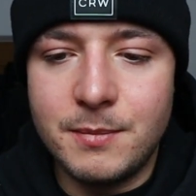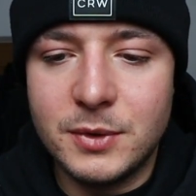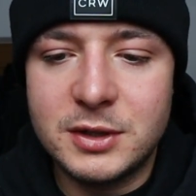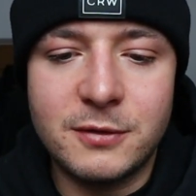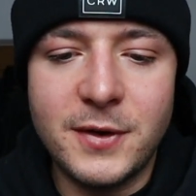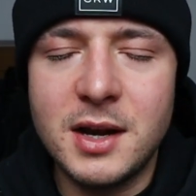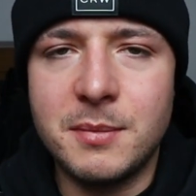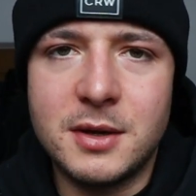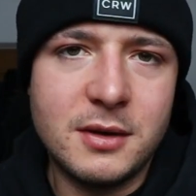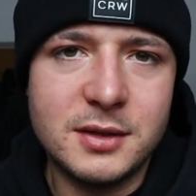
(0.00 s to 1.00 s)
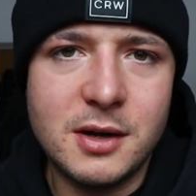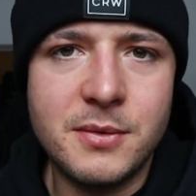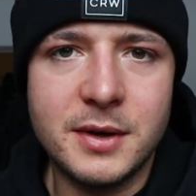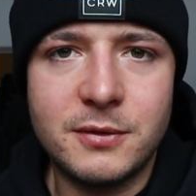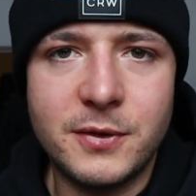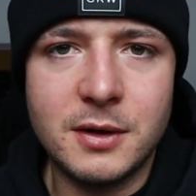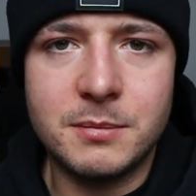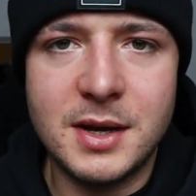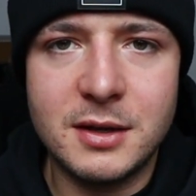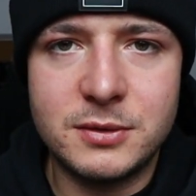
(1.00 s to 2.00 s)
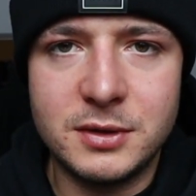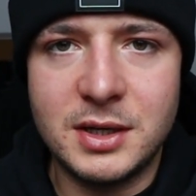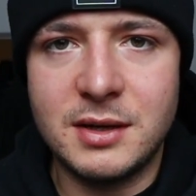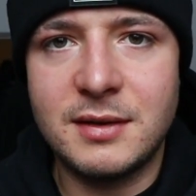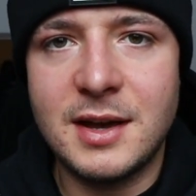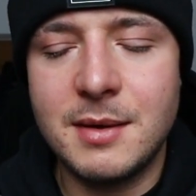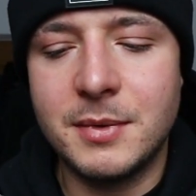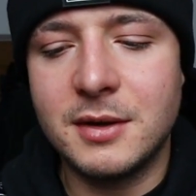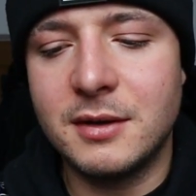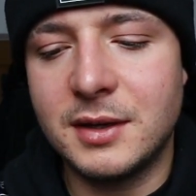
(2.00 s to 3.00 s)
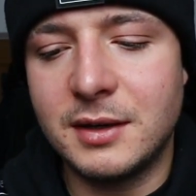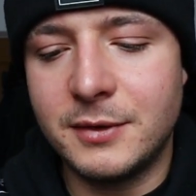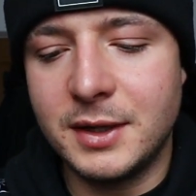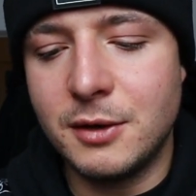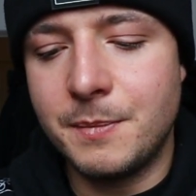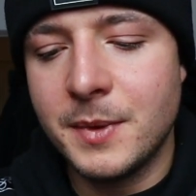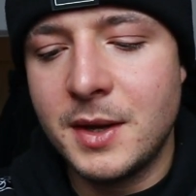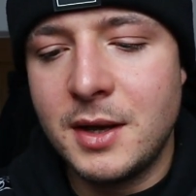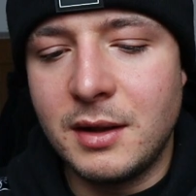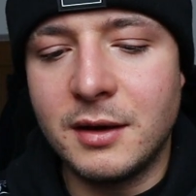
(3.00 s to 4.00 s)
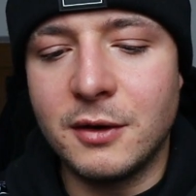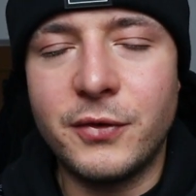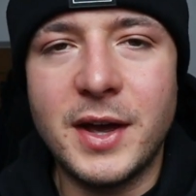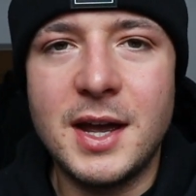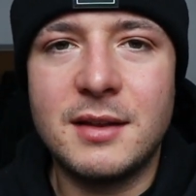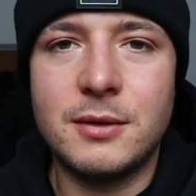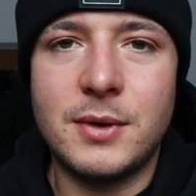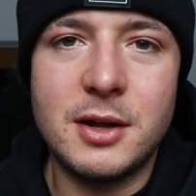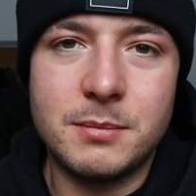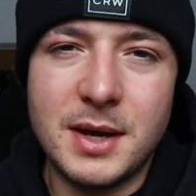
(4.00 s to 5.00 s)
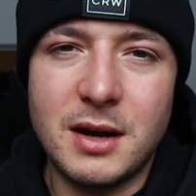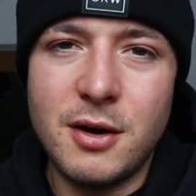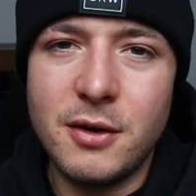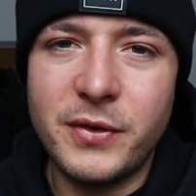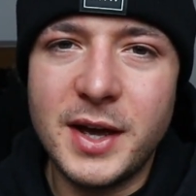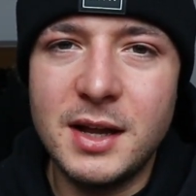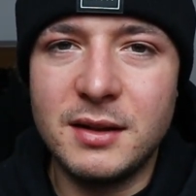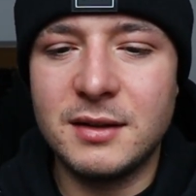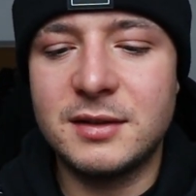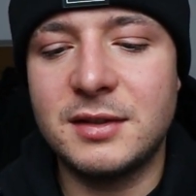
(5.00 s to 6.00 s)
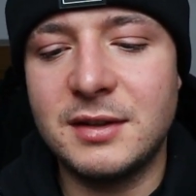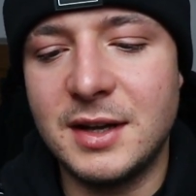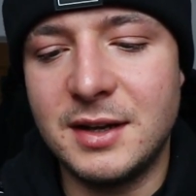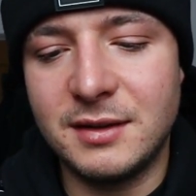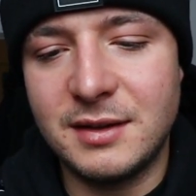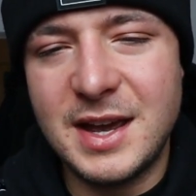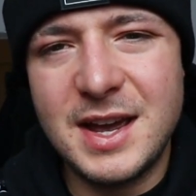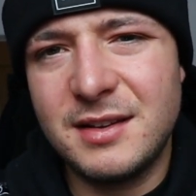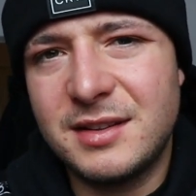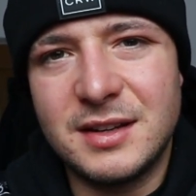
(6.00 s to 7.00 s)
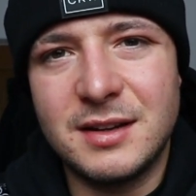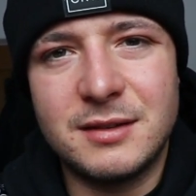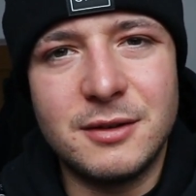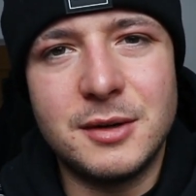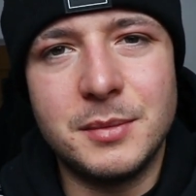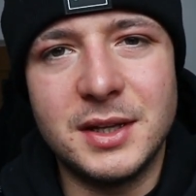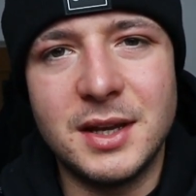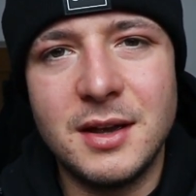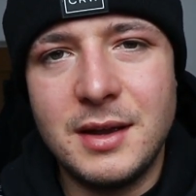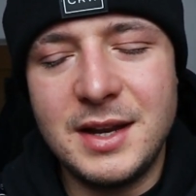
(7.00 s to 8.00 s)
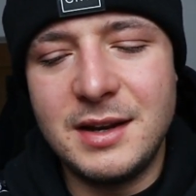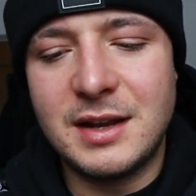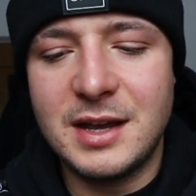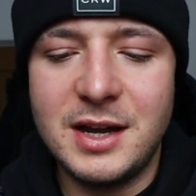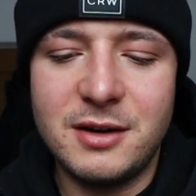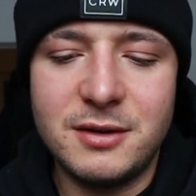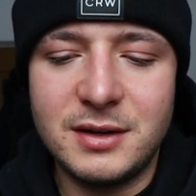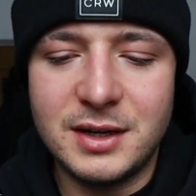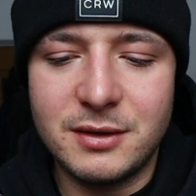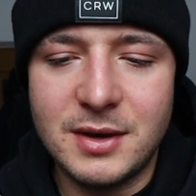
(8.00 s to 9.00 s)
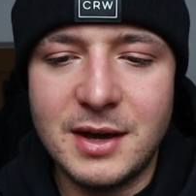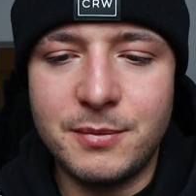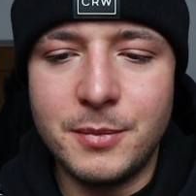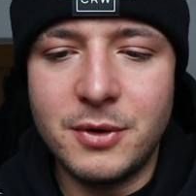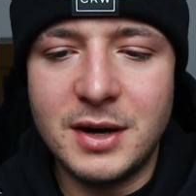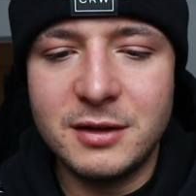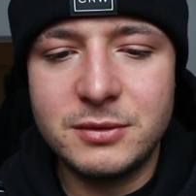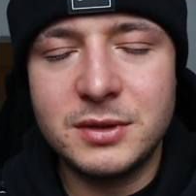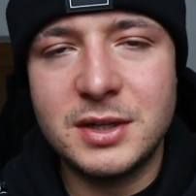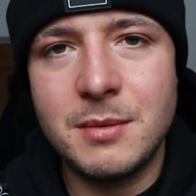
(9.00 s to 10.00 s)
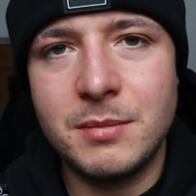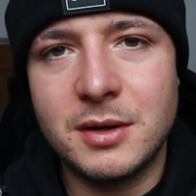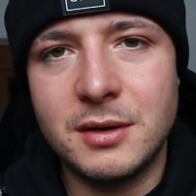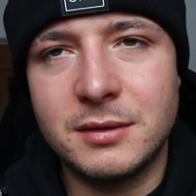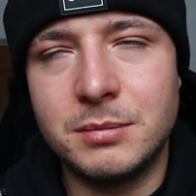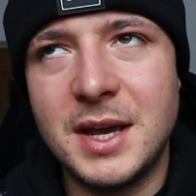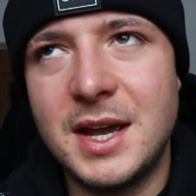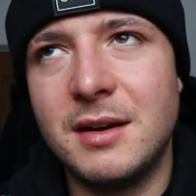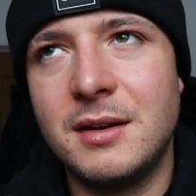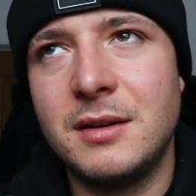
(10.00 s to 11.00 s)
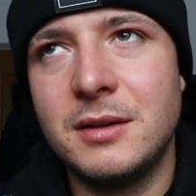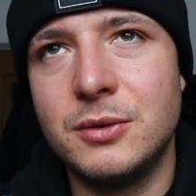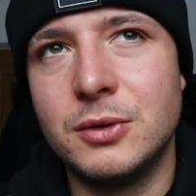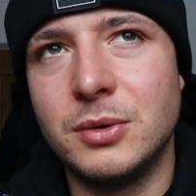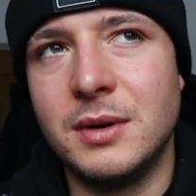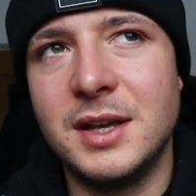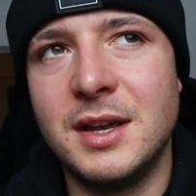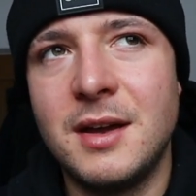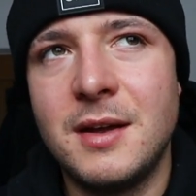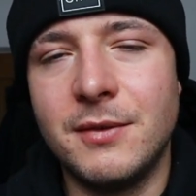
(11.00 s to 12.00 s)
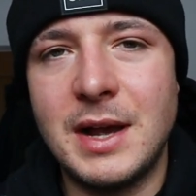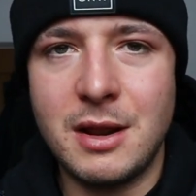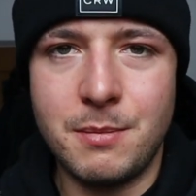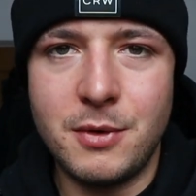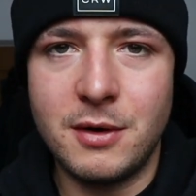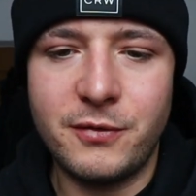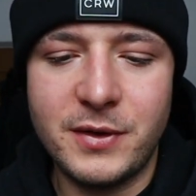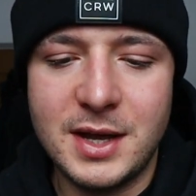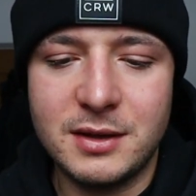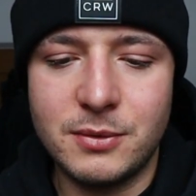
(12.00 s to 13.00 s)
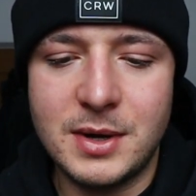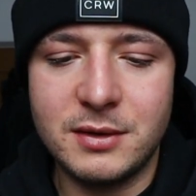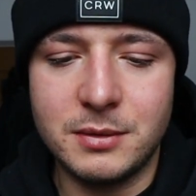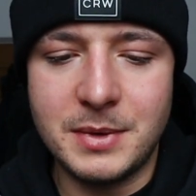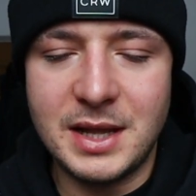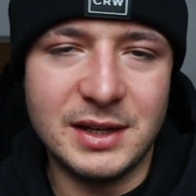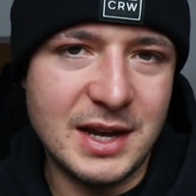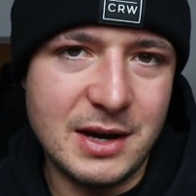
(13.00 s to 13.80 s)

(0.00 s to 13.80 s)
which is funny, because I always thought my estrogen is high because I developed a lot of fat around my love handles and ass, and that's normally an indicator that you have more estrogen, because men usually develop more fat around the belly